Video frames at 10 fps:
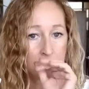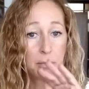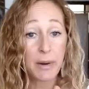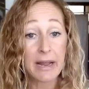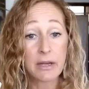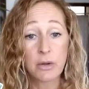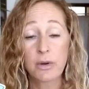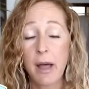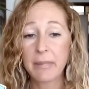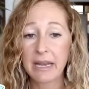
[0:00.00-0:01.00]
brand new
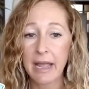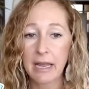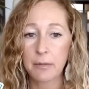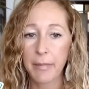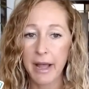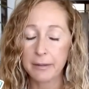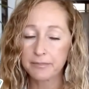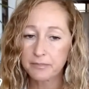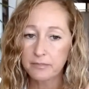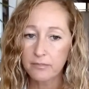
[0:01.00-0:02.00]
coming in. But
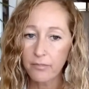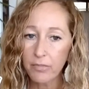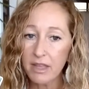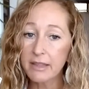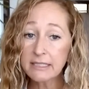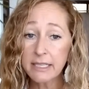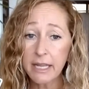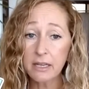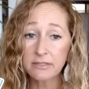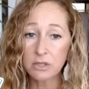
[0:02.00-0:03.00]
this
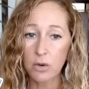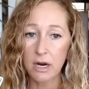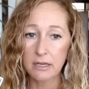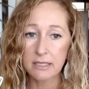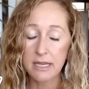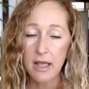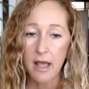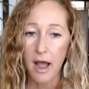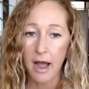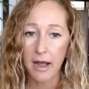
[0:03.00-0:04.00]
King of Swords,
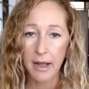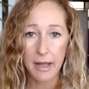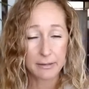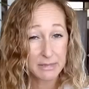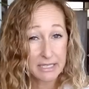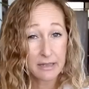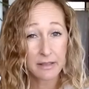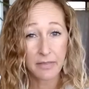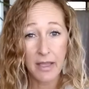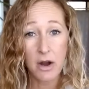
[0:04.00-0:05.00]
I'm seeing
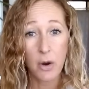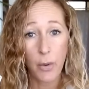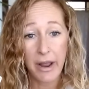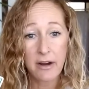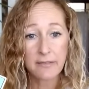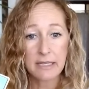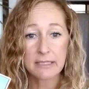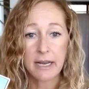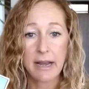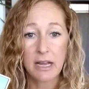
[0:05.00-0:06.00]
that they are aware of this
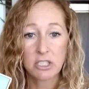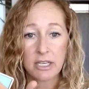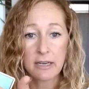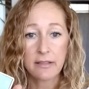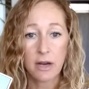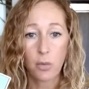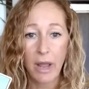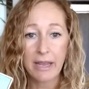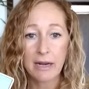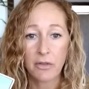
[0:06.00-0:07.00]
connection. They're
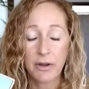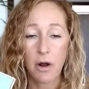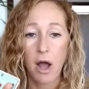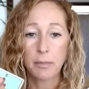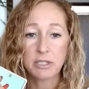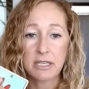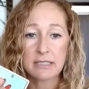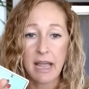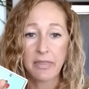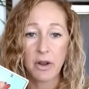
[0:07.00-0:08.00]
weighing out their
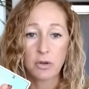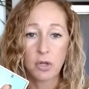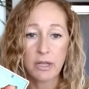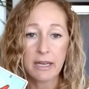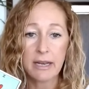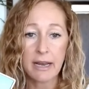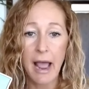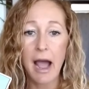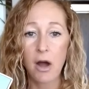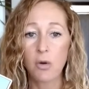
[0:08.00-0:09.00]
options, and they're looking at
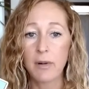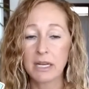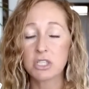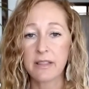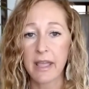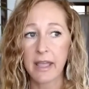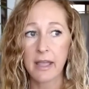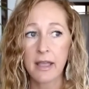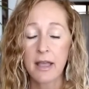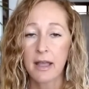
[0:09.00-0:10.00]
how much
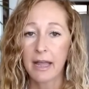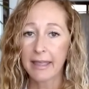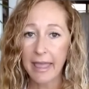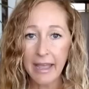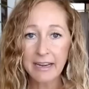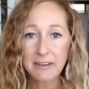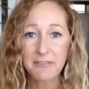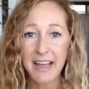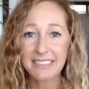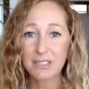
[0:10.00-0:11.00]
they can
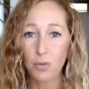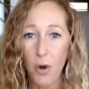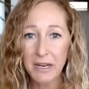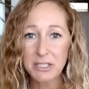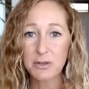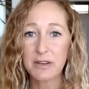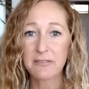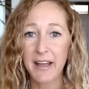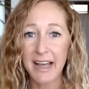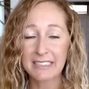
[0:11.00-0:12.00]
invest, want to
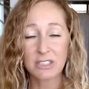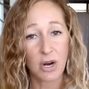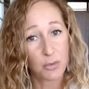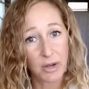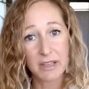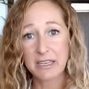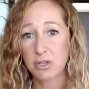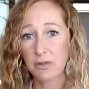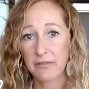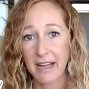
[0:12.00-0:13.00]
invest, are willing
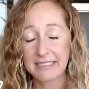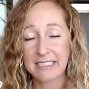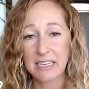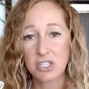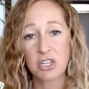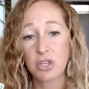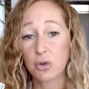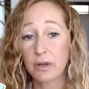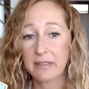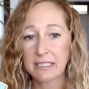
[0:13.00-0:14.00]
to invest into
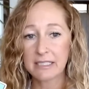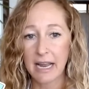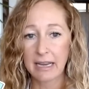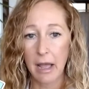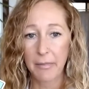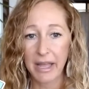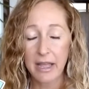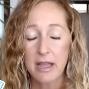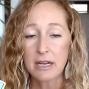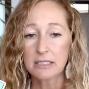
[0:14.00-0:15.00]
you in this dynamic.
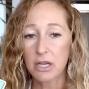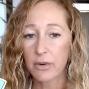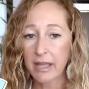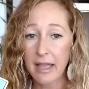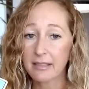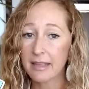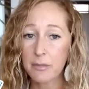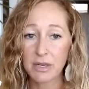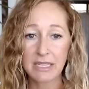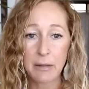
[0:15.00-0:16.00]
So again,
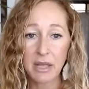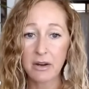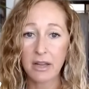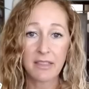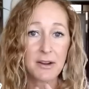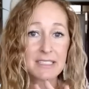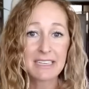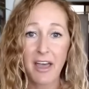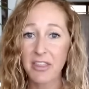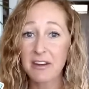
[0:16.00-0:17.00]
Libras, I'm hearing there is
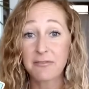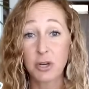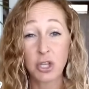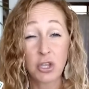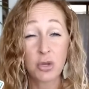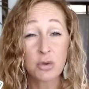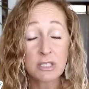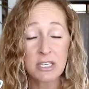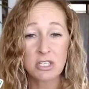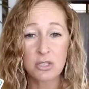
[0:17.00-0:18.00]
nothing for you
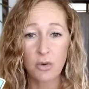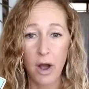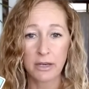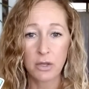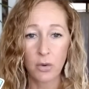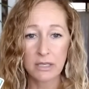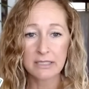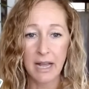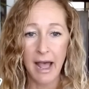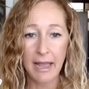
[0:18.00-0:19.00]
to do on your
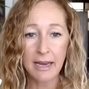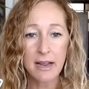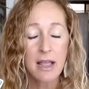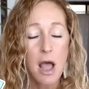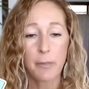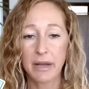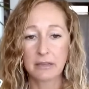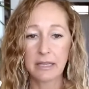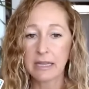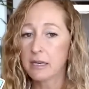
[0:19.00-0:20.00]
side, but
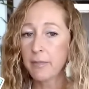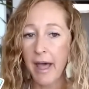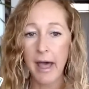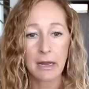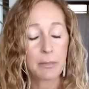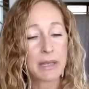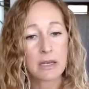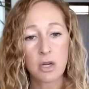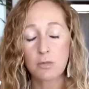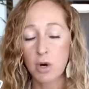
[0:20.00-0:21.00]
lean back, be
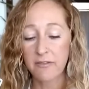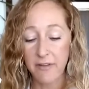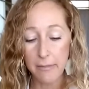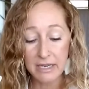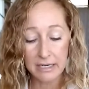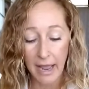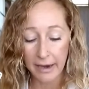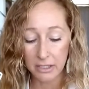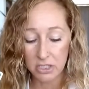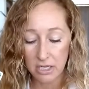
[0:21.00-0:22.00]
in your more feminine
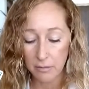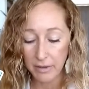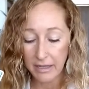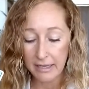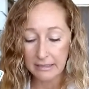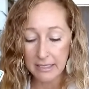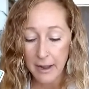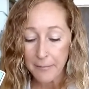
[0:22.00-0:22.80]
energy, because